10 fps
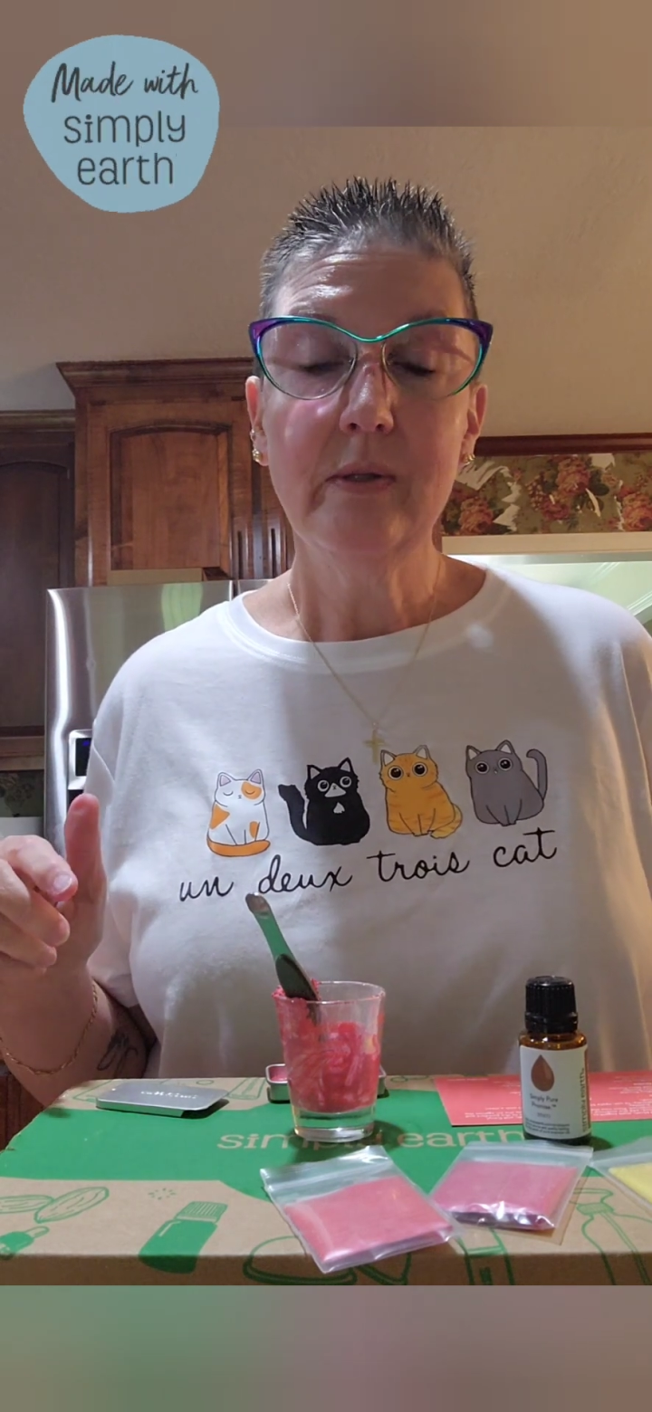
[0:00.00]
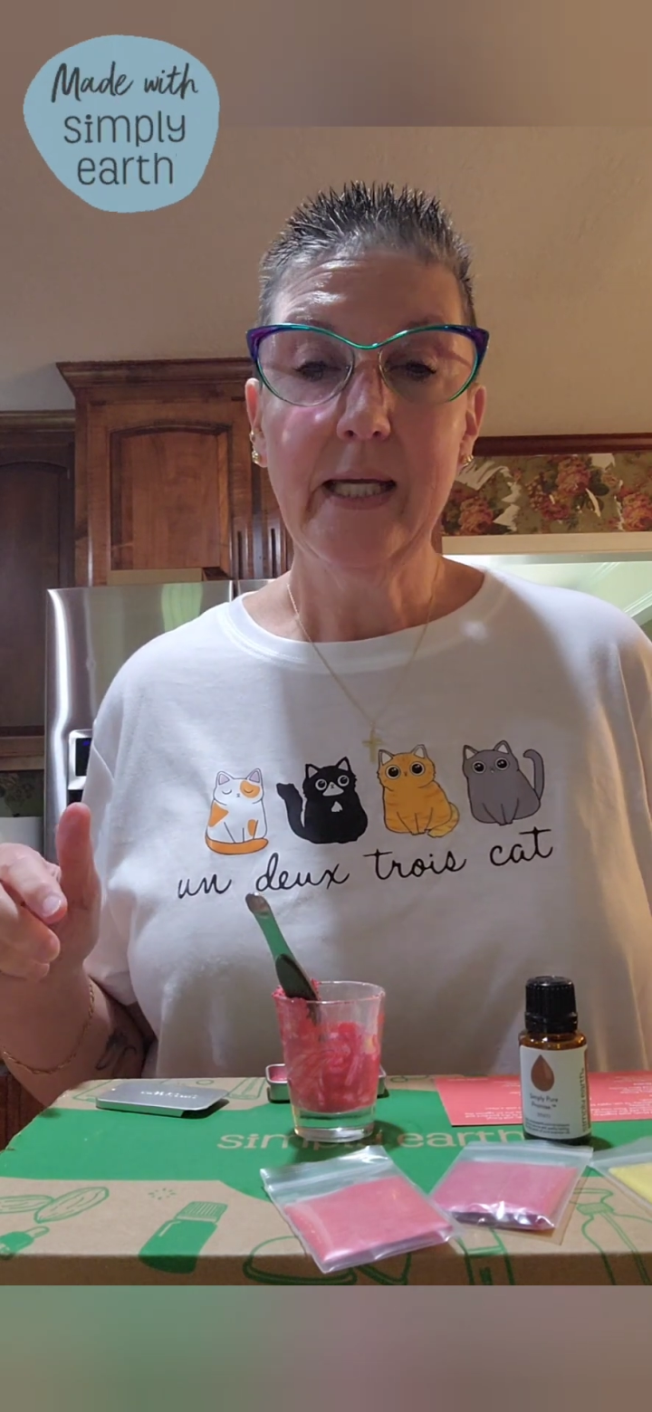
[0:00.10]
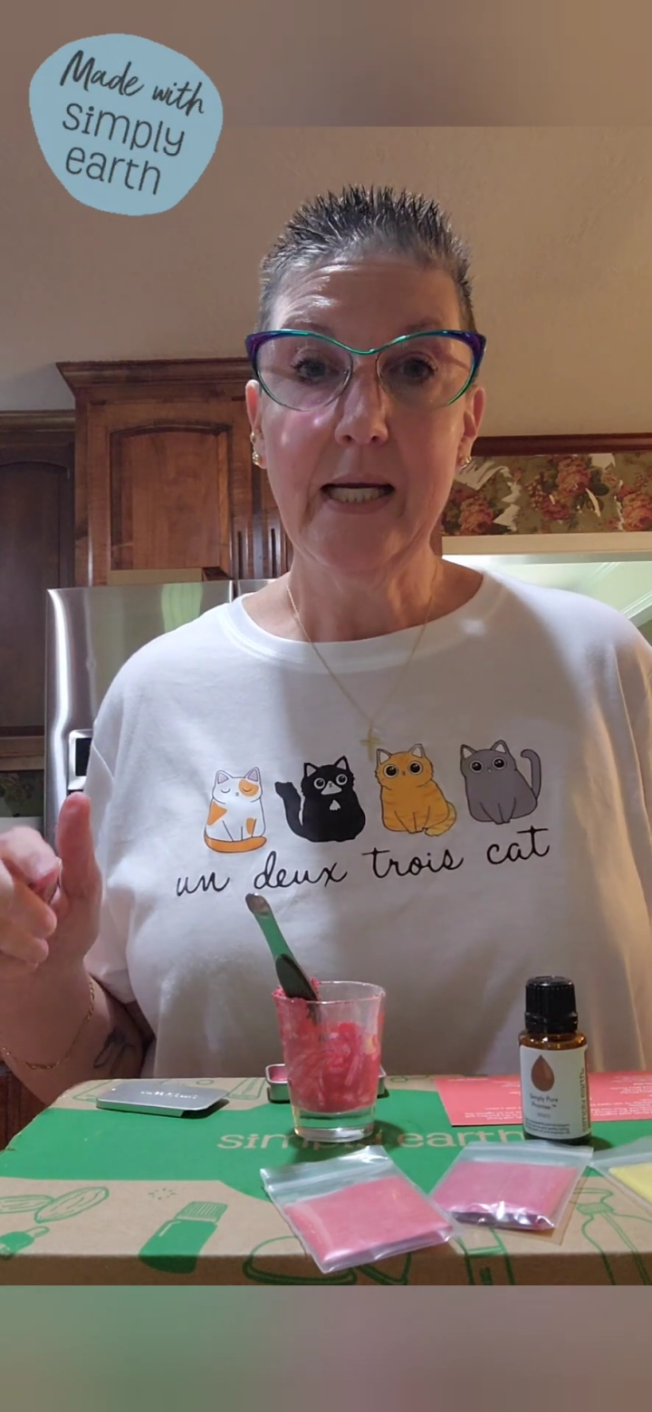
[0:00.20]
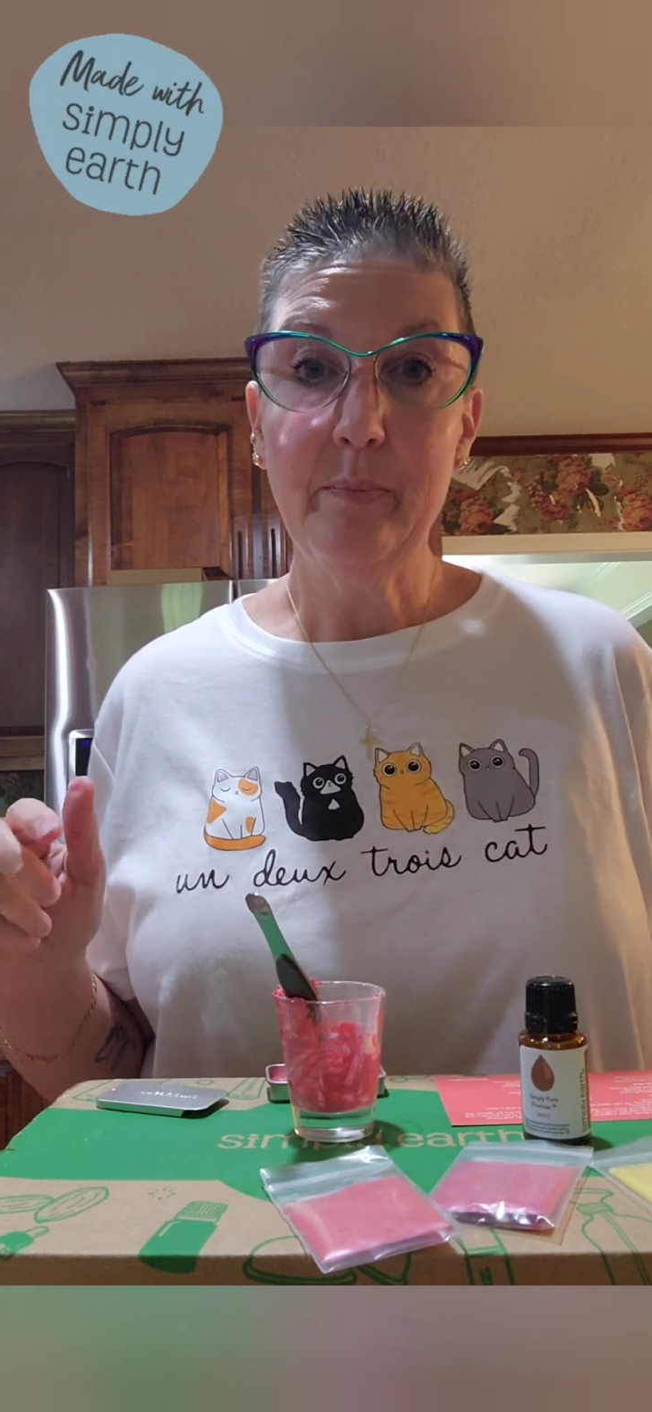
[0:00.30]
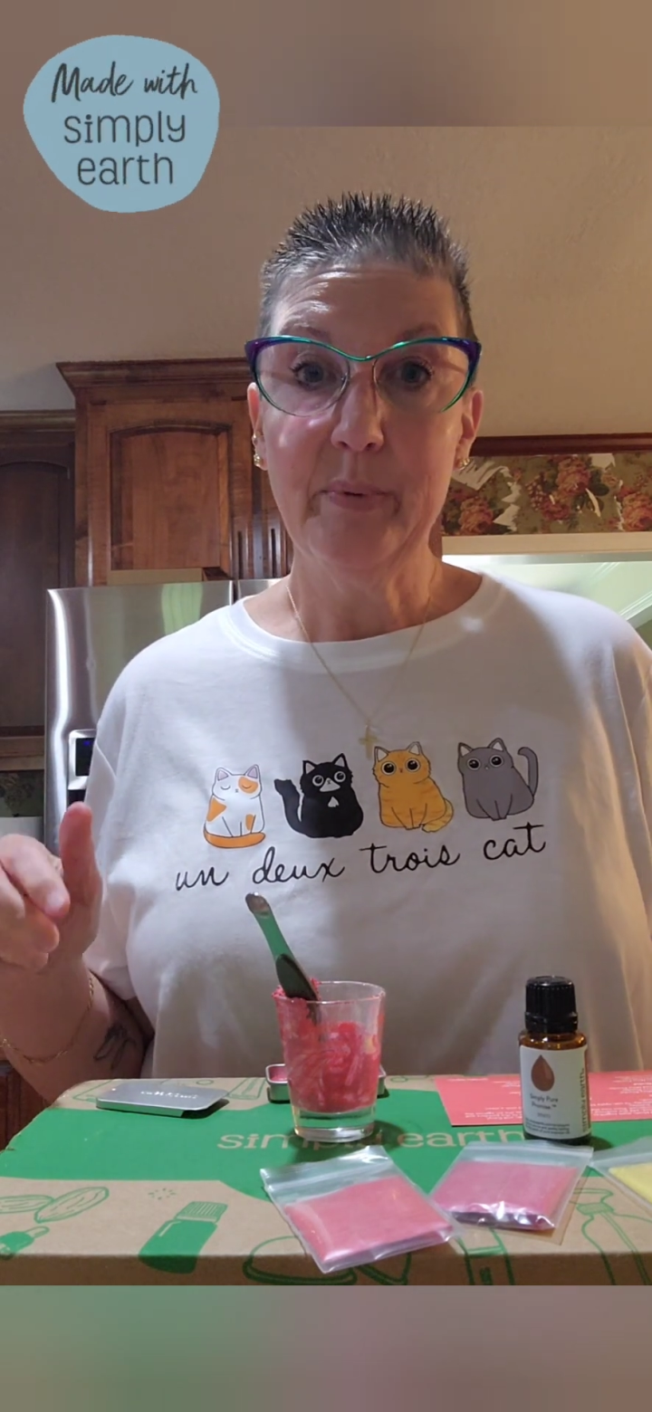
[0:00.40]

link